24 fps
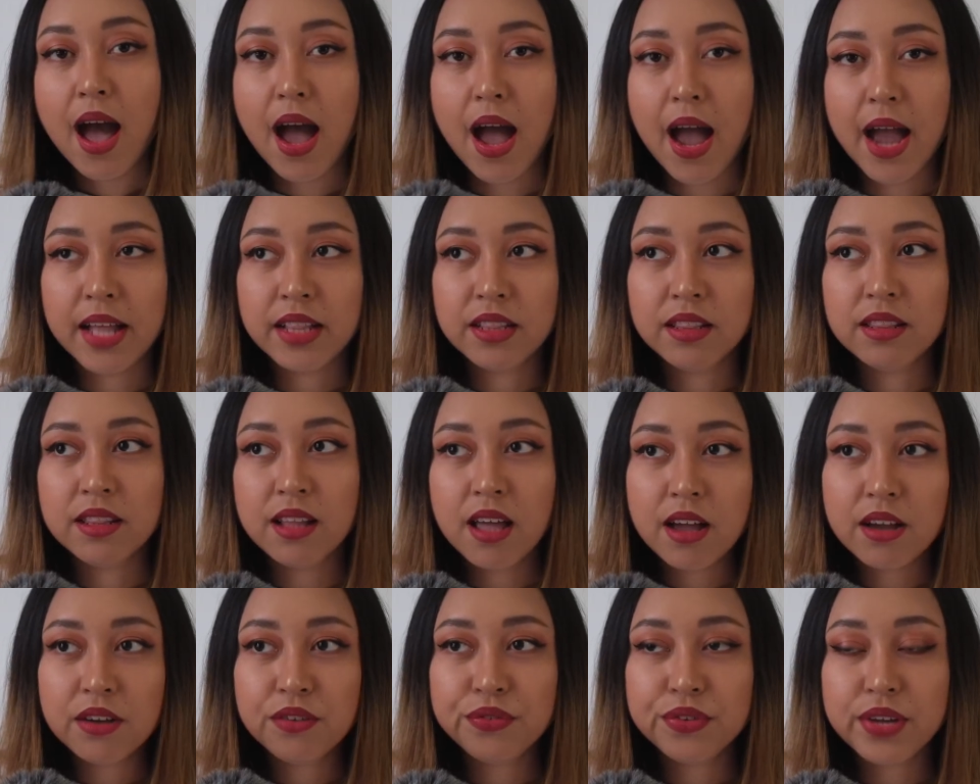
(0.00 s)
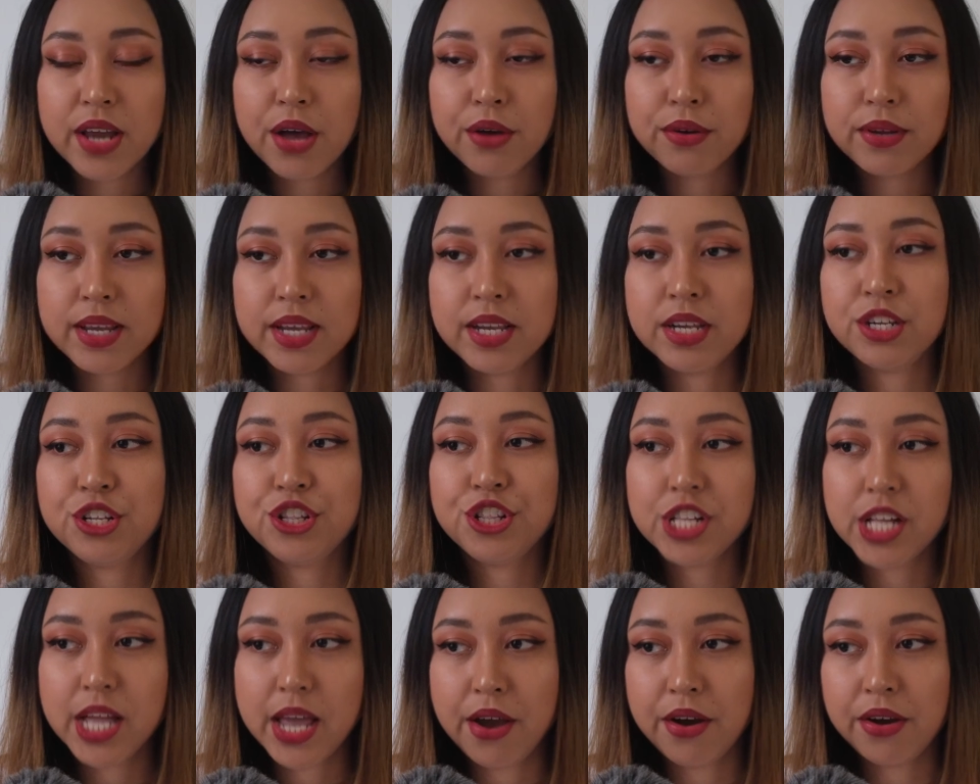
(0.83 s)
I loved how
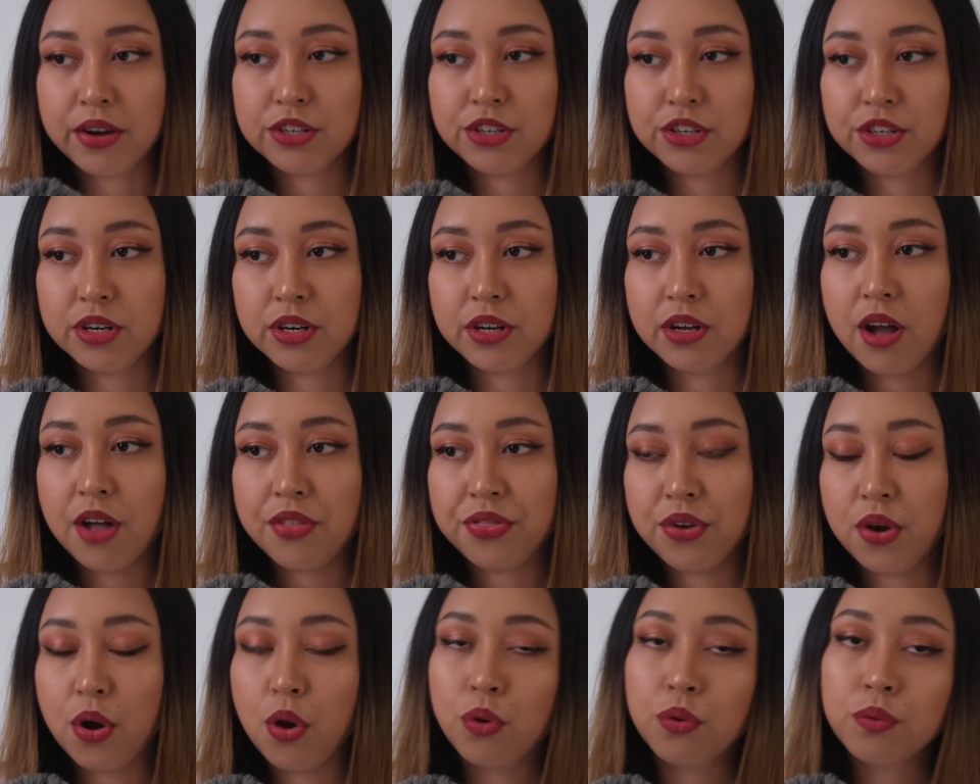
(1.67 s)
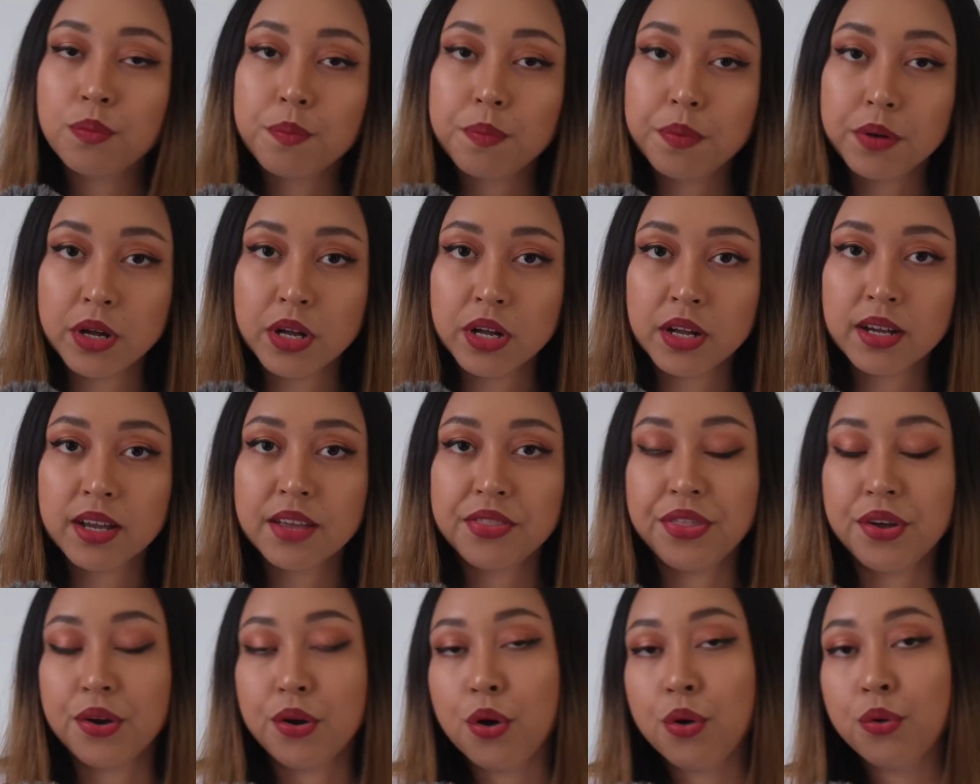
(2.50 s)
each character got their own book,
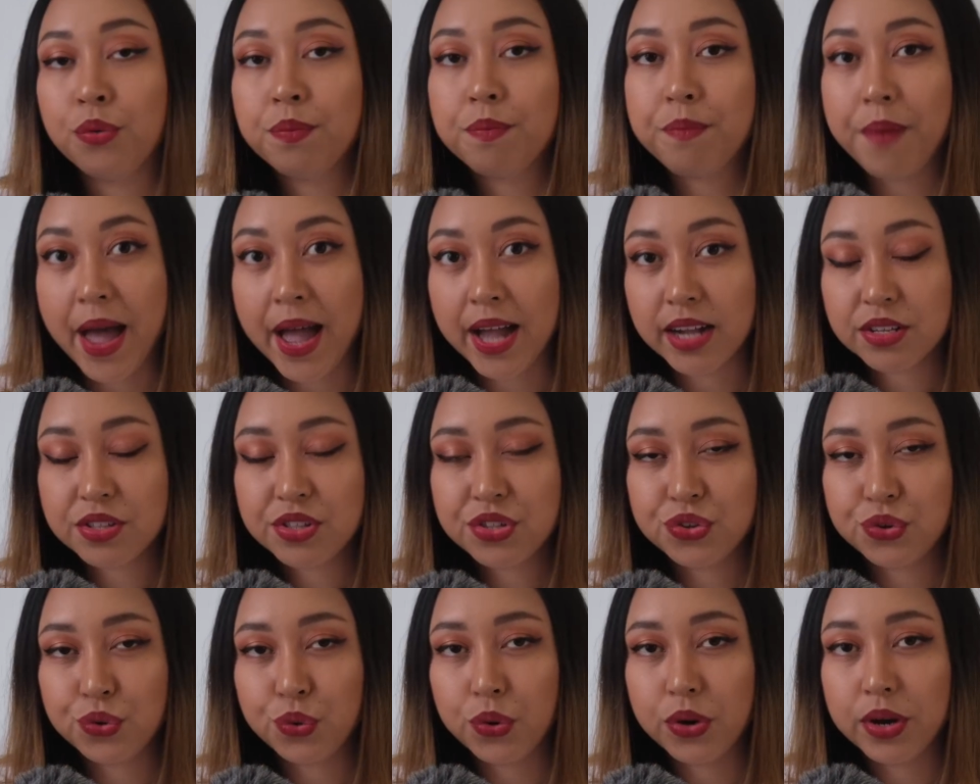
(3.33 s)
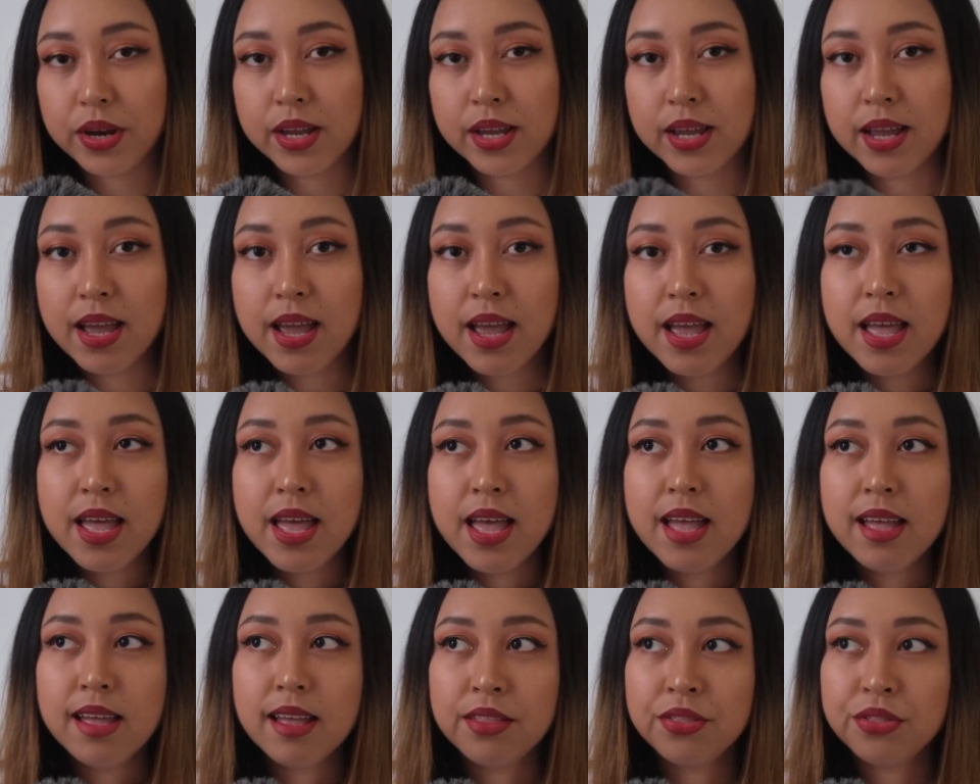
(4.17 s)
their own backstory,
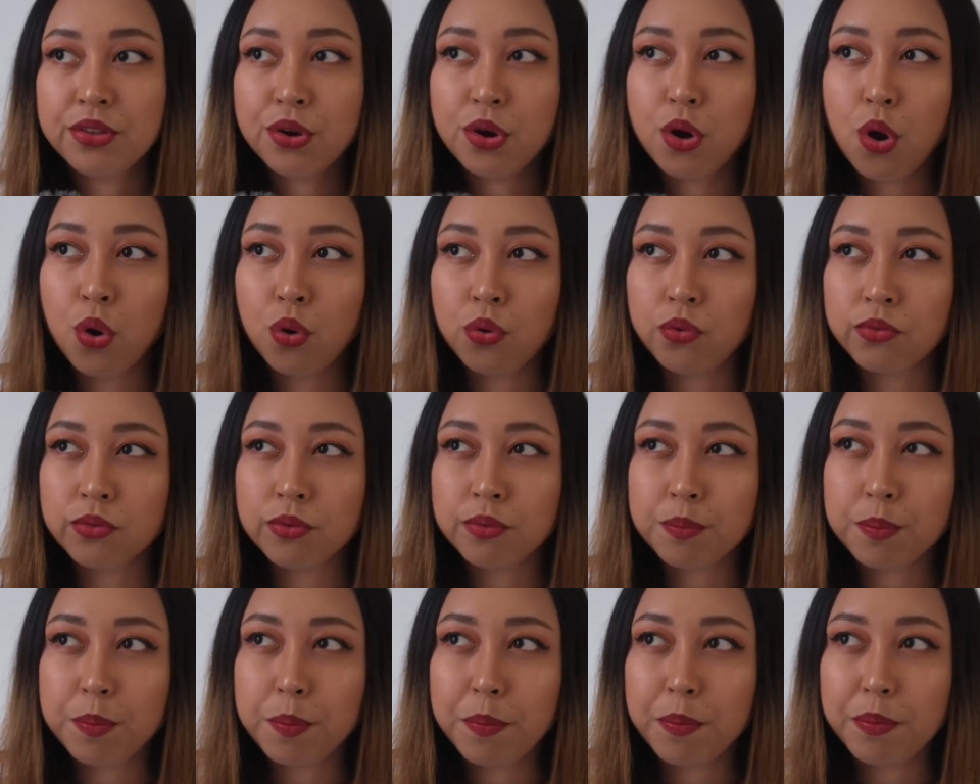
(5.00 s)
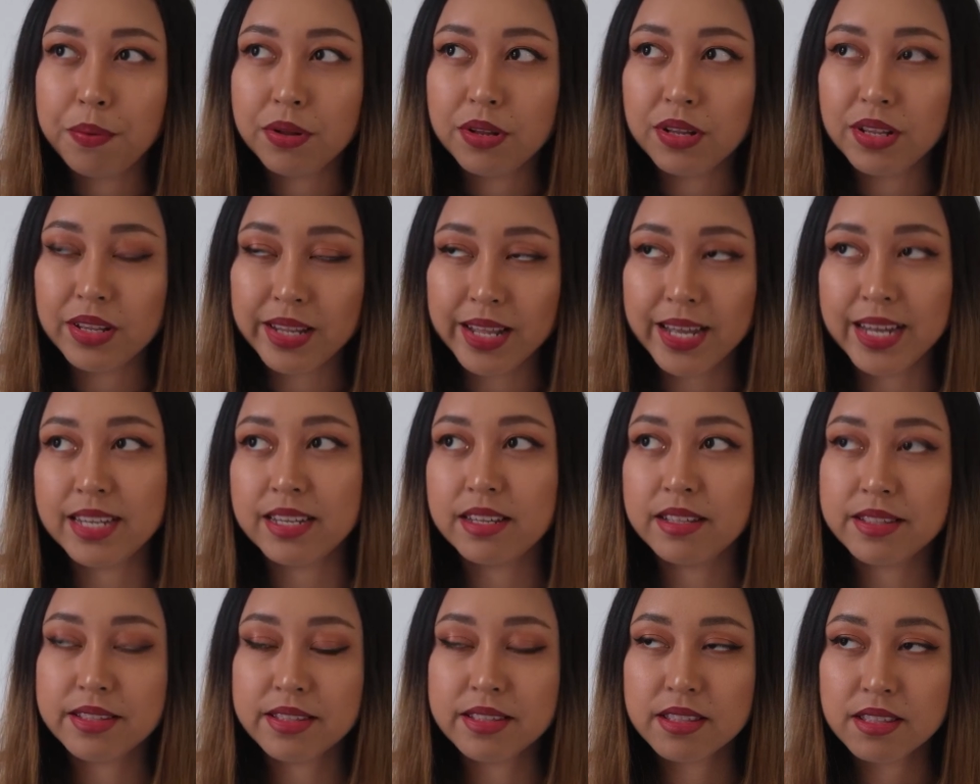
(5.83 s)
and their own
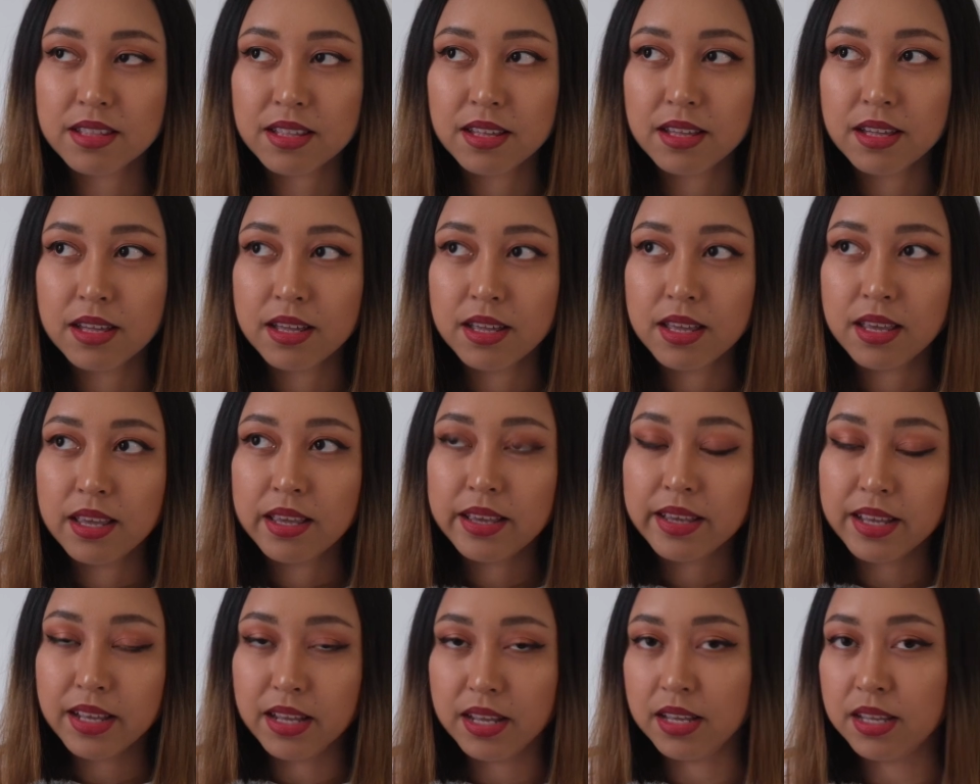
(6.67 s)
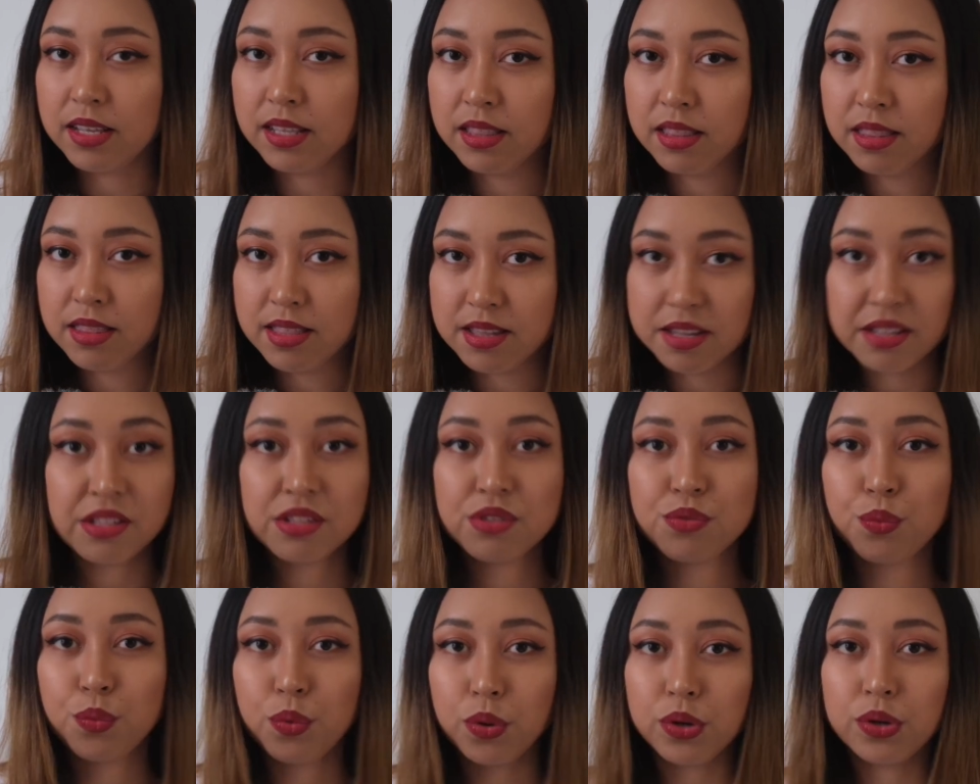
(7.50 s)
place in
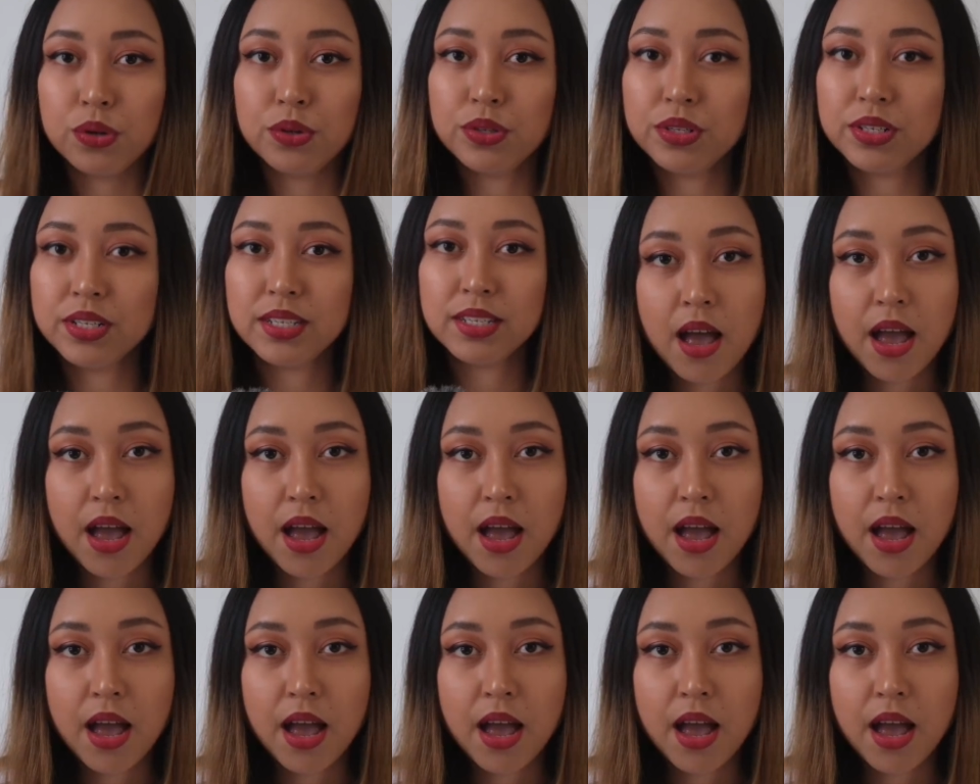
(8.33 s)
this world.